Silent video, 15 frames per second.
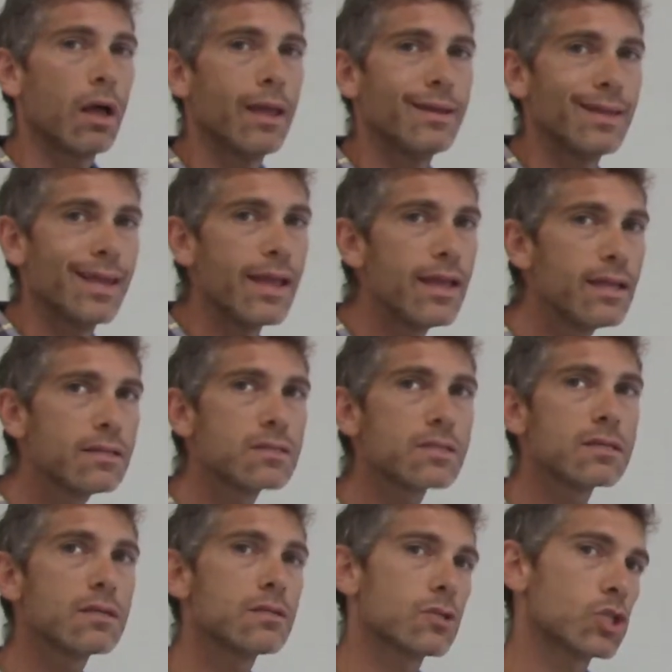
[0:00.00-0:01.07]
an
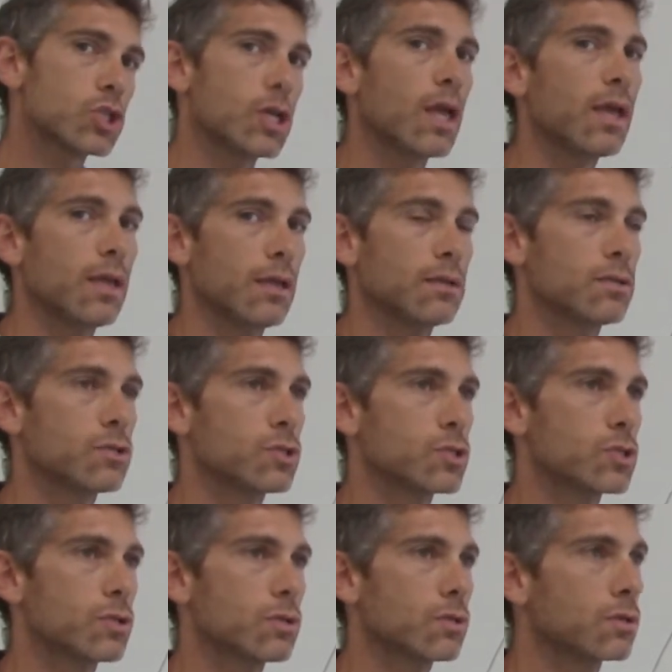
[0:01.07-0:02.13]
instant
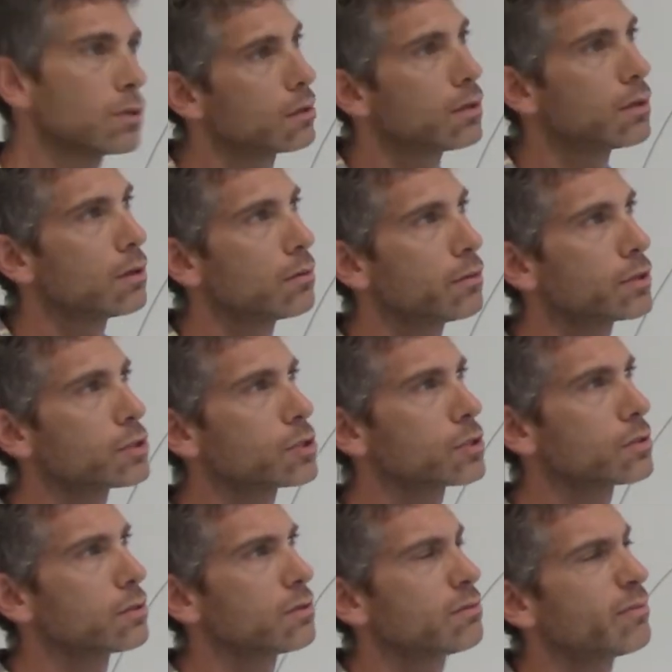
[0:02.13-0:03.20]
change, which
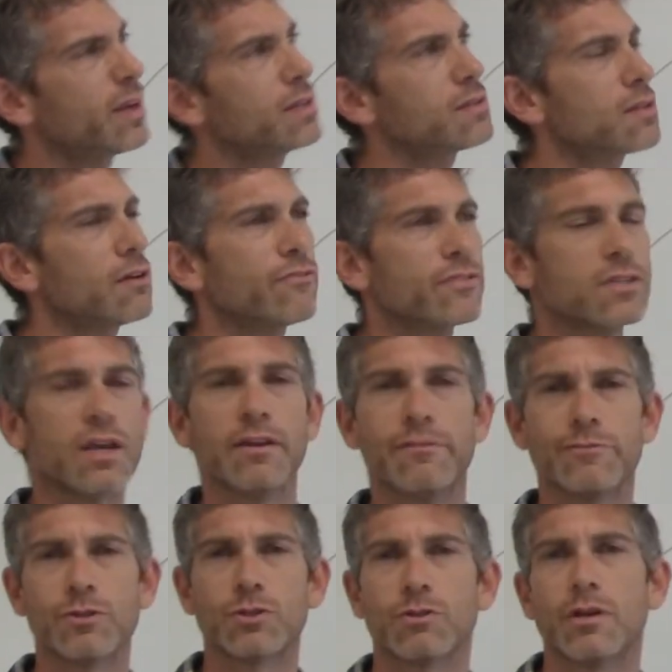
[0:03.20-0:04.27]
by itself is kind of
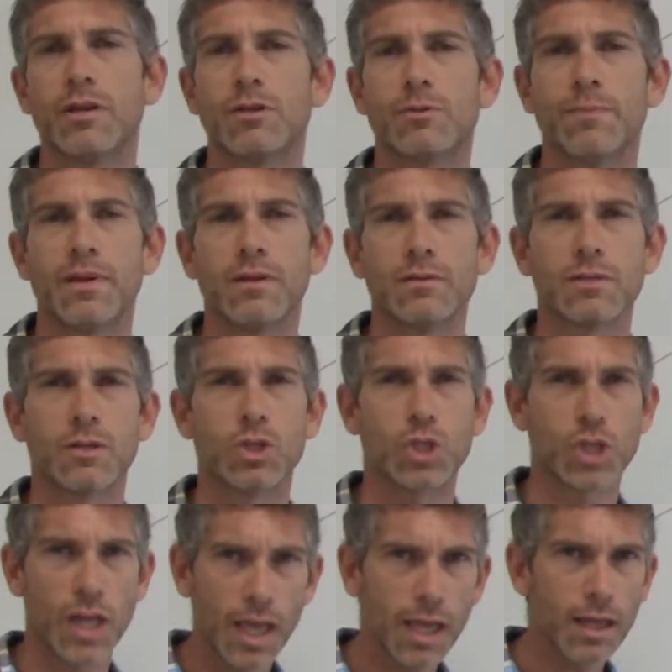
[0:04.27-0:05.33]
strange because a
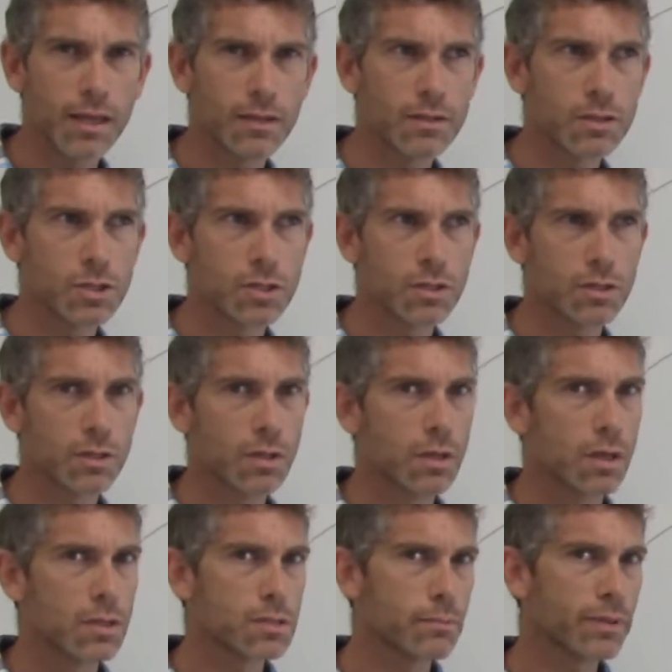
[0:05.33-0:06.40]
change
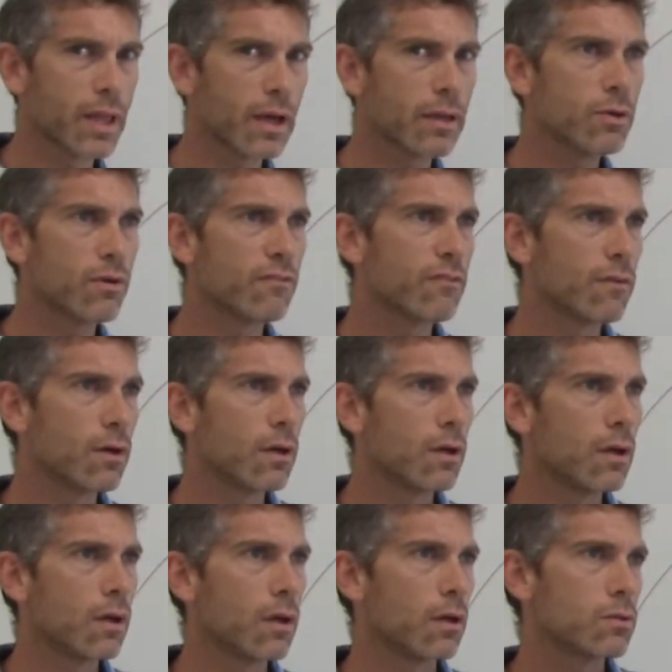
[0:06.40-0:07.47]
is implying you
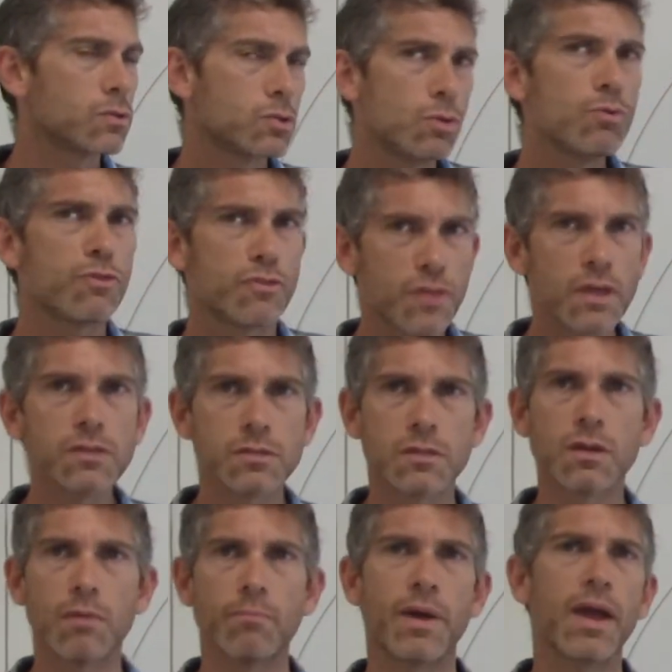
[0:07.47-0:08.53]
have two things to
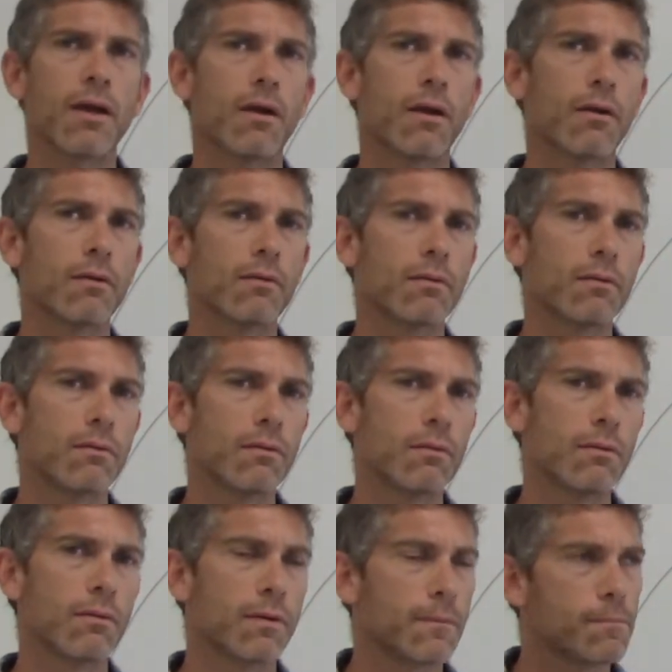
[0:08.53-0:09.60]
compare.
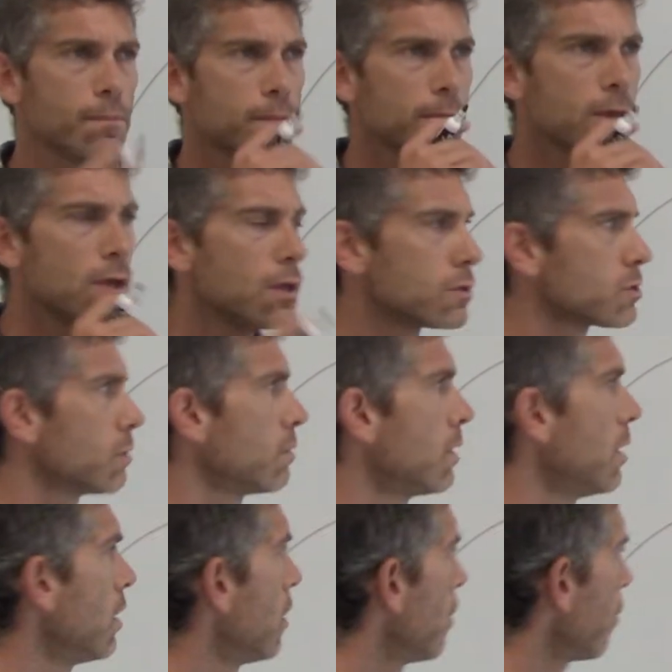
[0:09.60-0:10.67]
So
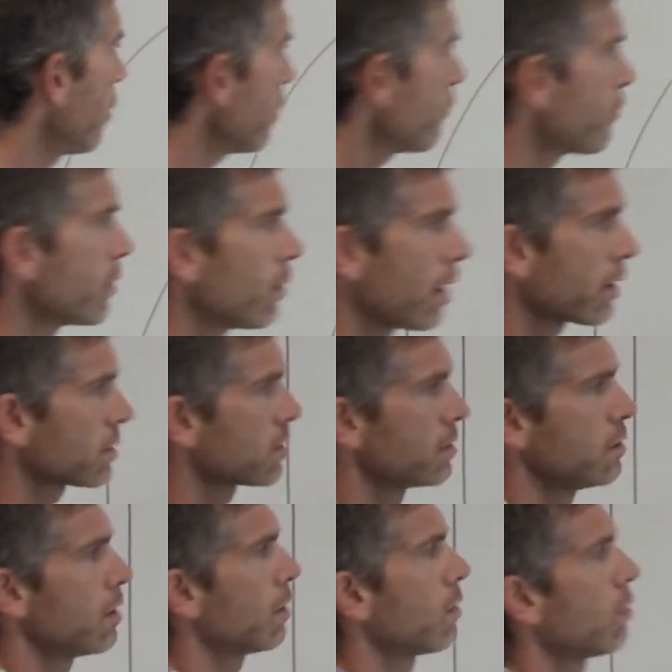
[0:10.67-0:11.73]
what if we wanted to
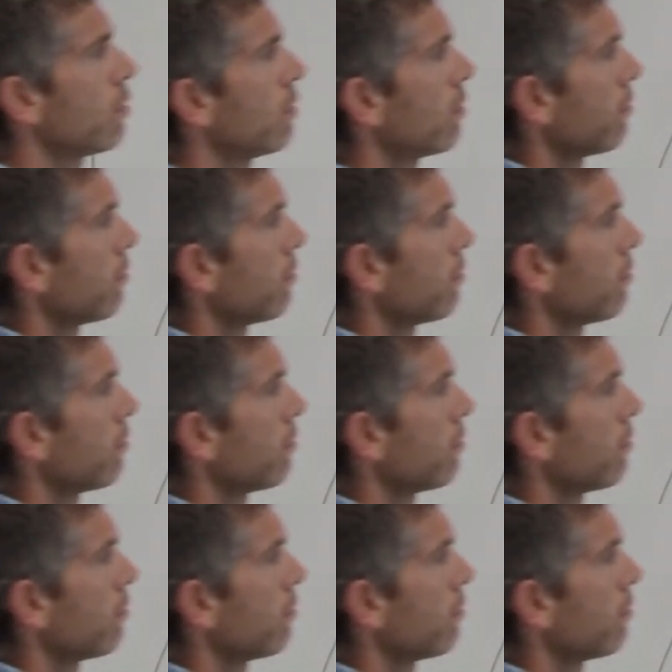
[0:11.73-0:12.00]
know